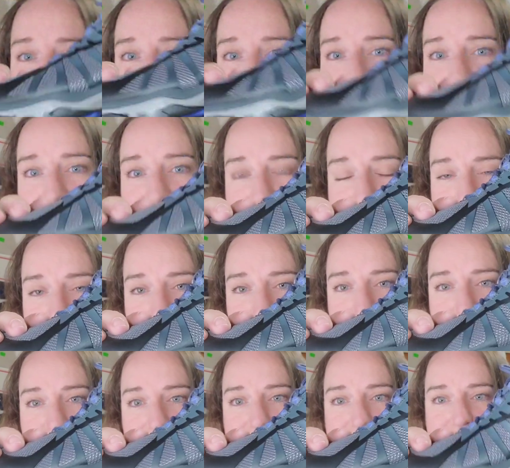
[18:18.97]
pair of
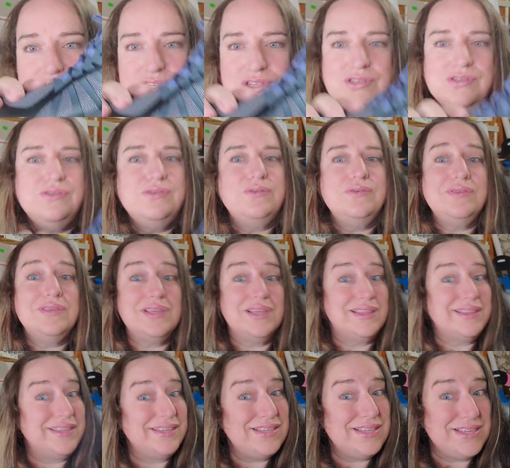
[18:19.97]
Merrell shoes.
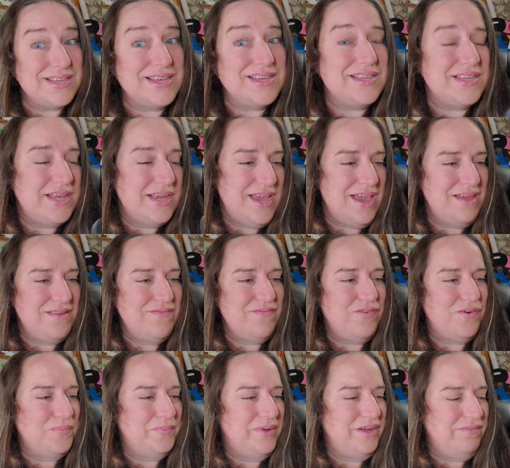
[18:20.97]
This is again
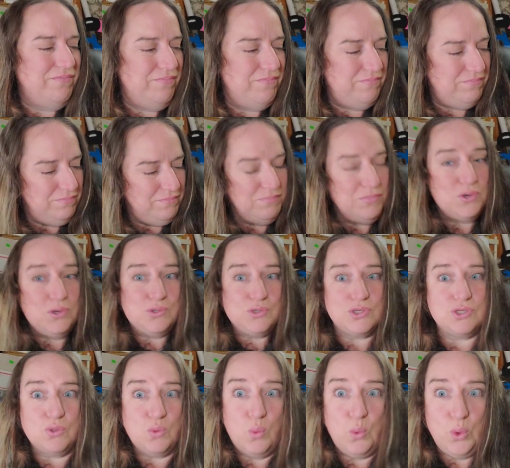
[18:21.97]
from my
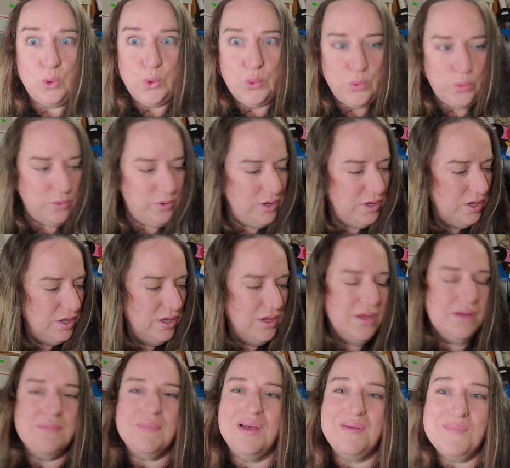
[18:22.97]
most woo,
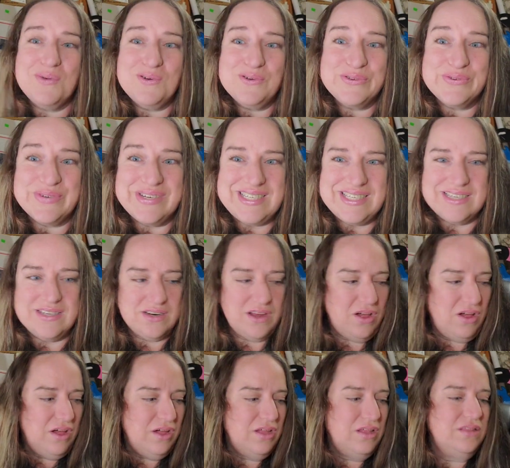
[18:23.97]
my most recent
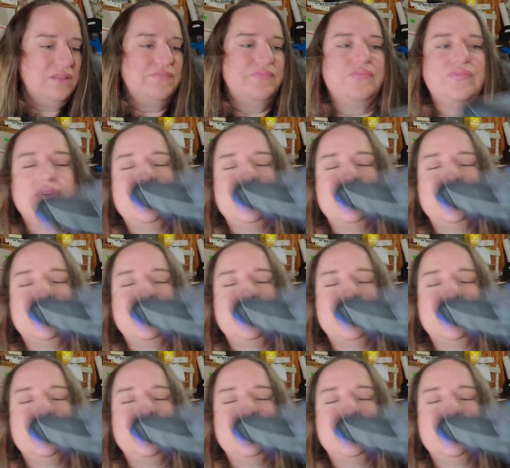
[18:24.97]
haul.